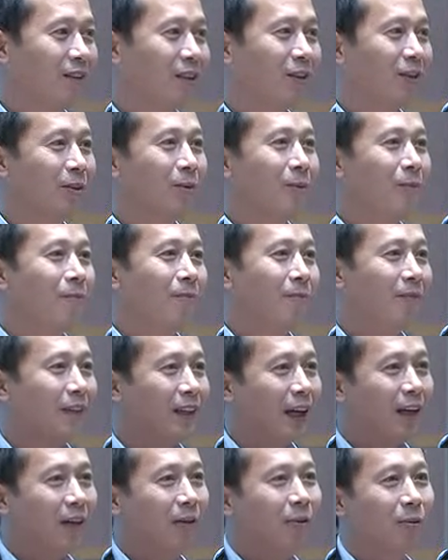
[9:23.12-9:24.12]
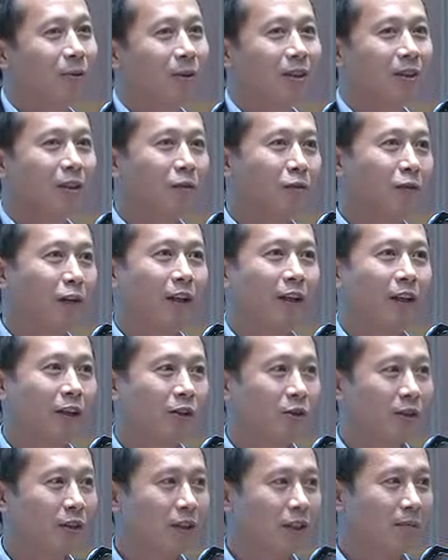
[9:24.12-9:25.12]
So that was a very
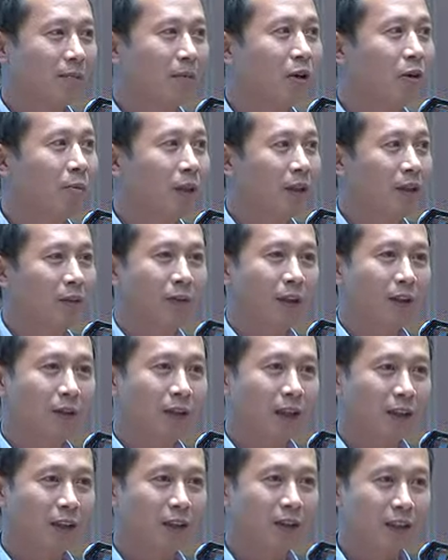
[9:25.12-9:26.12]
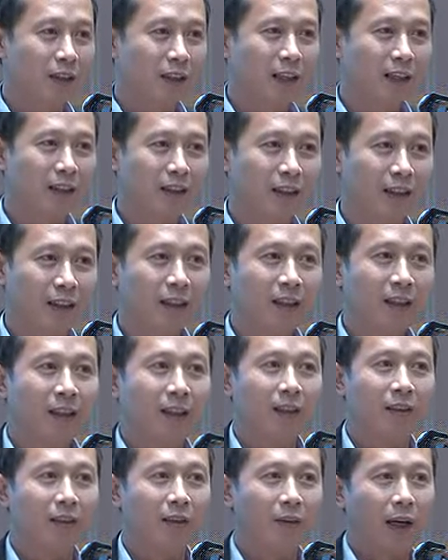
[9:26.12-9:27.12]
interesting moment when you understand that
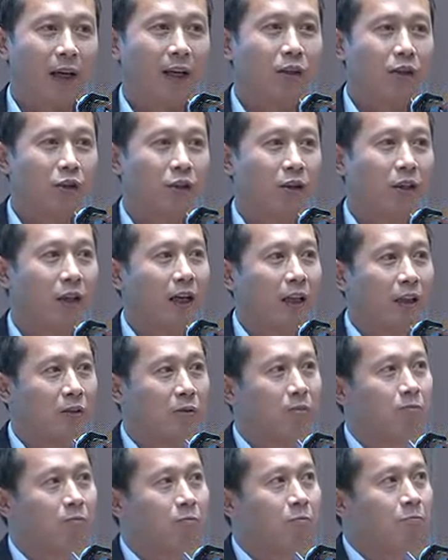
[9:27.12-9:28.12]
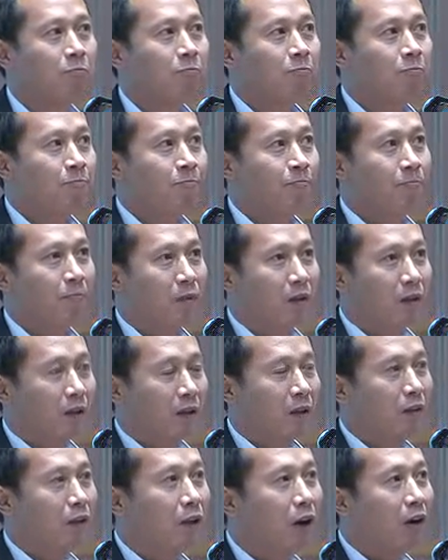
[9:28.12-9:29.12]
Asia has
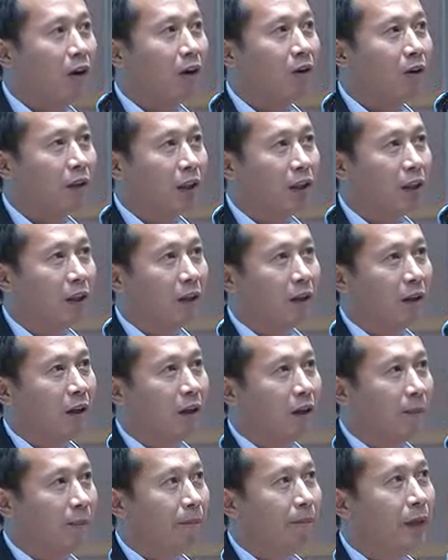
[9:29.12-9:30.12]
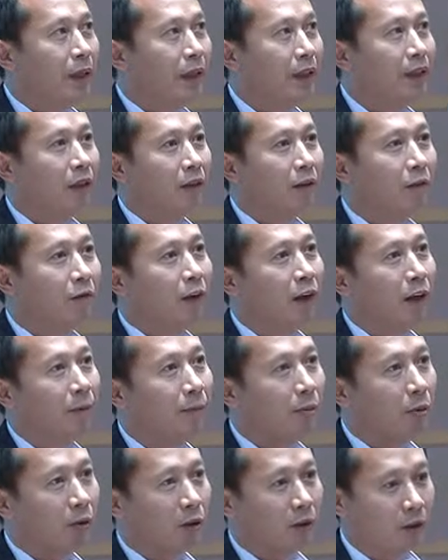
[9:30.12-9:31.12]
not only been a very
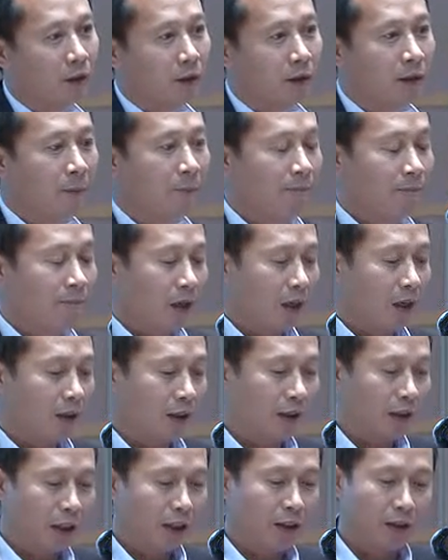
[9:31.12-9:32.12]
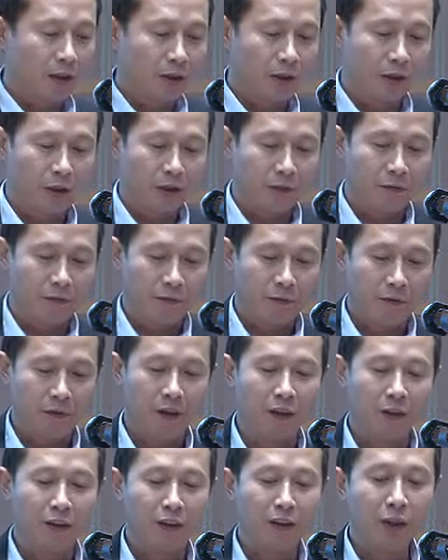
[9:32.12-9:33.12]
important center,
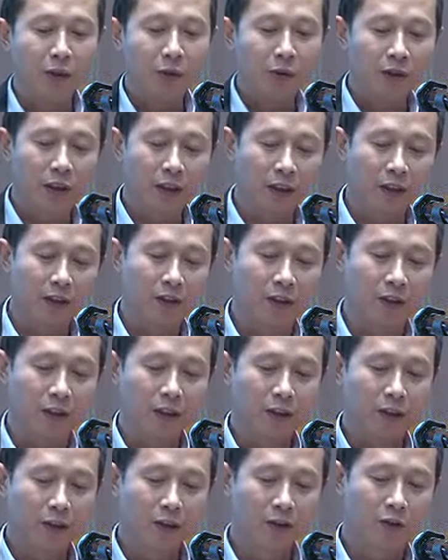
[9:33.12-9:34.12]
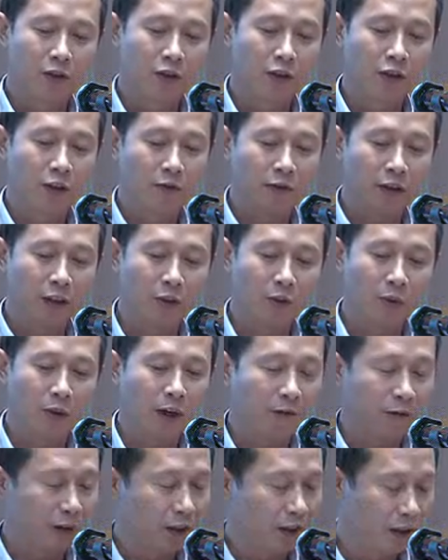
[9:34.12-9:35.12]
a new center in this shifting
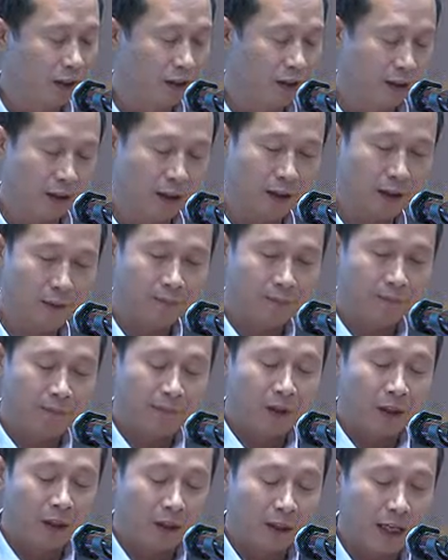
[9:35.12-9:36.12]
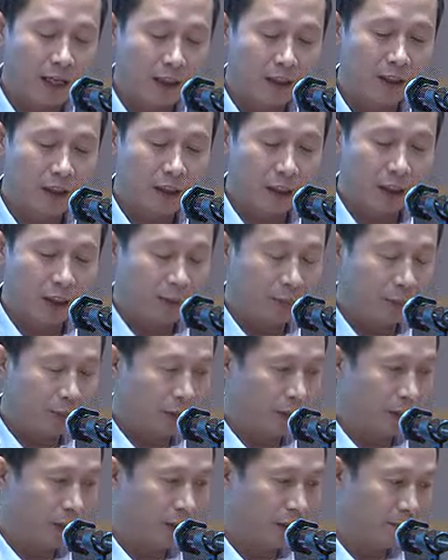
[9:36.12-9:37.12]
gravity landscape
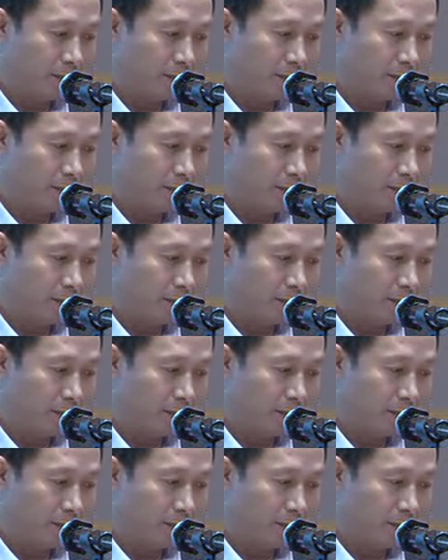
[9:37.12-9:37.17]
